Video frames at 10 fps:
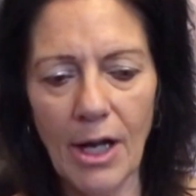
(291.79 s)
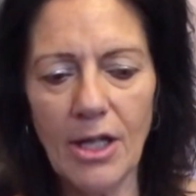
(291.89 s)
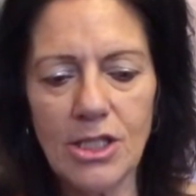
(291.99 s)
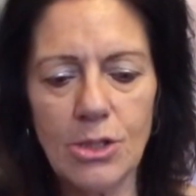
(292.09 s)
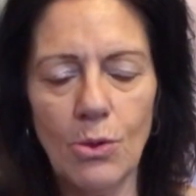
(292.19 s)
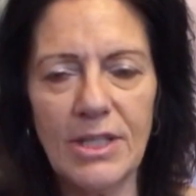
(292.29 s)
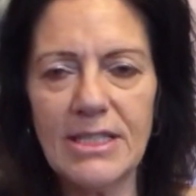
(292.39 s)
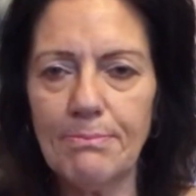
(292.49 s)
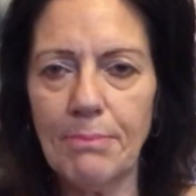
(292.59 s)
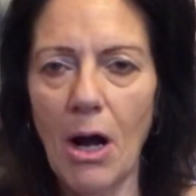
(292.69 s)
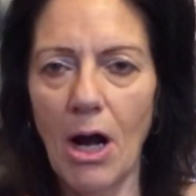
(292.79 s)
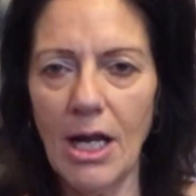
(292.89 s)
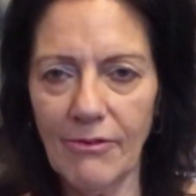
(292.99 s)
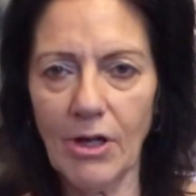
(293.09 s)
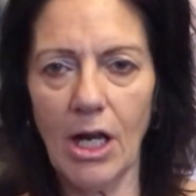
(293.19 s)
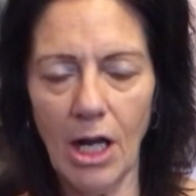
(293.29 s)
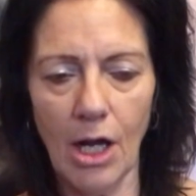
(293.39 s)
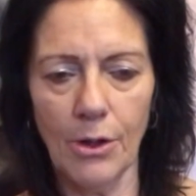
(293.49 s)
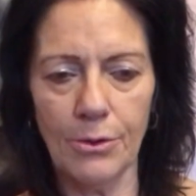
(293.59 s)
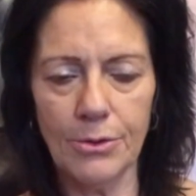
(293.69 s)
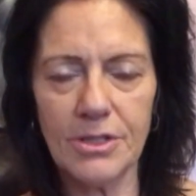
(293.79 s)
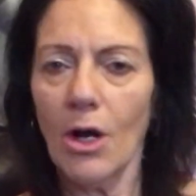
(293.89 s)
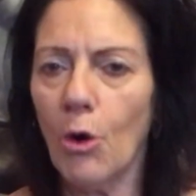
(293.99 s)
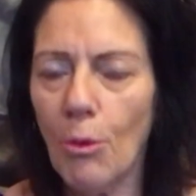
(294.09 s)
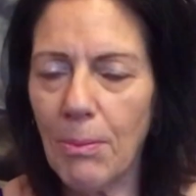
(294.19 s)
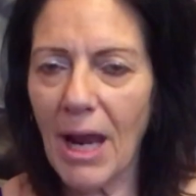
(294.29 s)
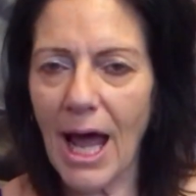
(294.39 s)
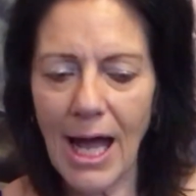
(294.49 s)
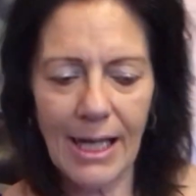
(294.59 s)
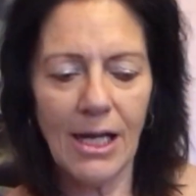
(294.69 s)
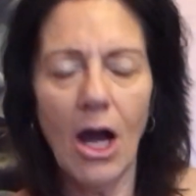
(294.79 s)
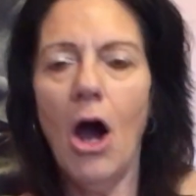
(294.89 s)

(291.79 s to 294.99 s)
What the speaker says: and I saw this pile of clothes, all black,